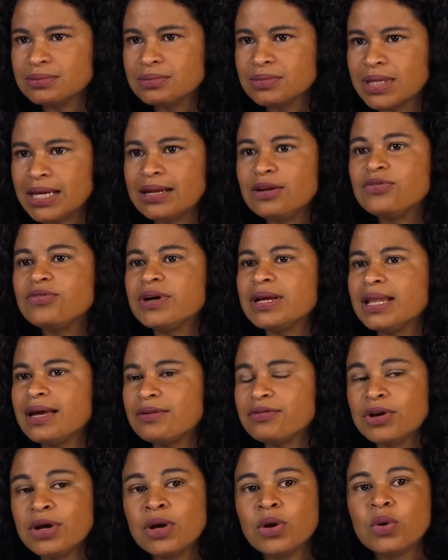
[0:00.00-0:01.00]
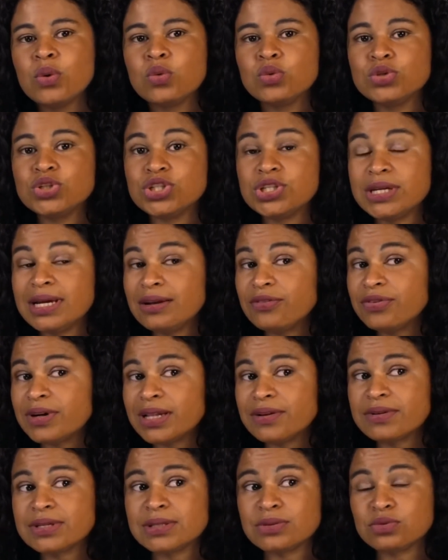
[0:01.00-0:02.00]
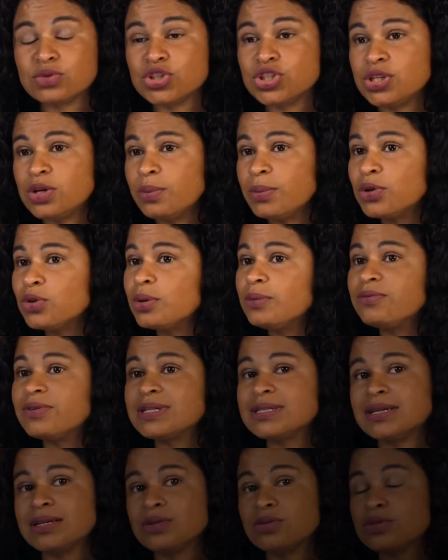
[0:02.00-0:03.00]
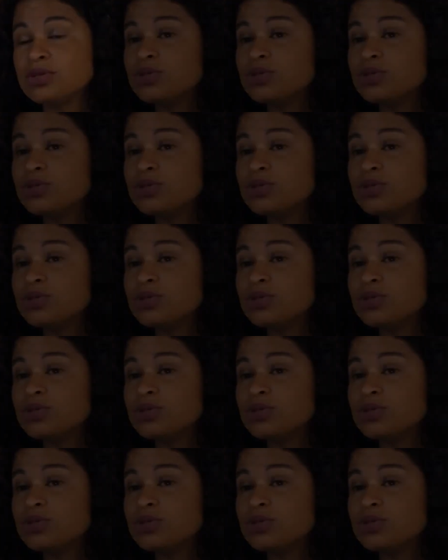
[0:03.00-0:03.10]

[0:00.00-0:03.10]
Once he said he was going to be in the newspaper headlines for